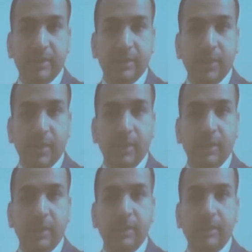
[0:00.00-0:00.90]
as
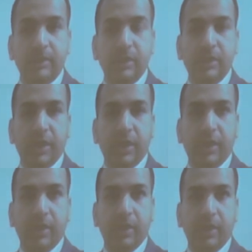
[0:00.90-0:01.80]
well. So,
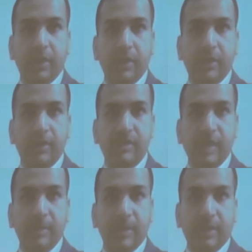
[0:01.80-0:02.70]

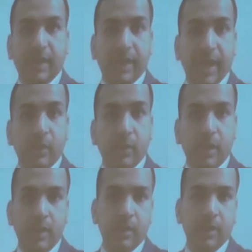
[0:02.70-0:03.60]
something like
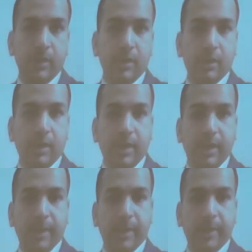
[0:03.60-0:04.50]
equity,
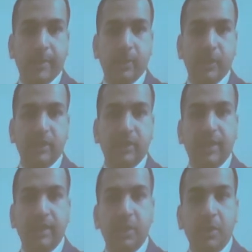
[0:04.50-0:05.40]
which is
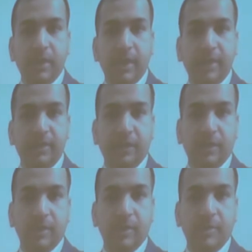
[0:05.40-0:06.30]
getting tokenized,
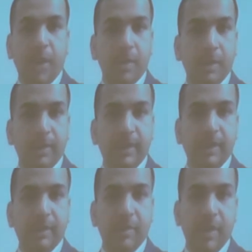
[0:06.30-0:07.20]
will
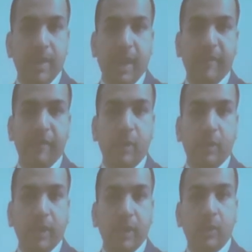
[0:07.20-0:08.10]
probably may have more
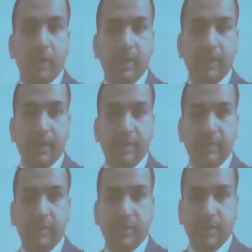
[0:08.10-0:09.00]
liquidity than
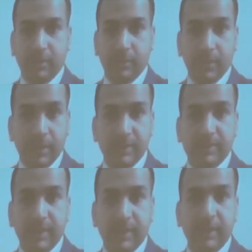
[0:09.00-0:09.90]
something like real
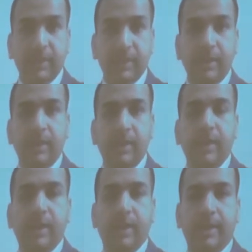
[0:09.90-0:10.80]
estate.
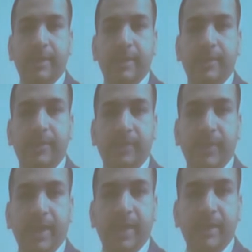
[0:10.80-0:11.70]

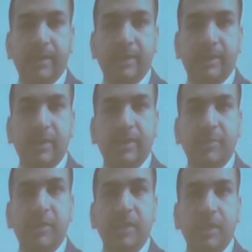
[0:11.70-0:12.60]
And
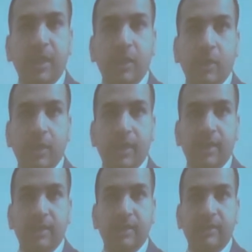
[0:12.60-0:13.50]
just being liquid,
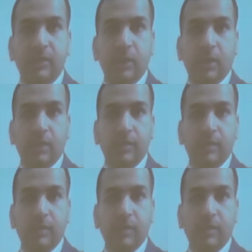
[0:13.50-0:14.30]
it doesn't solve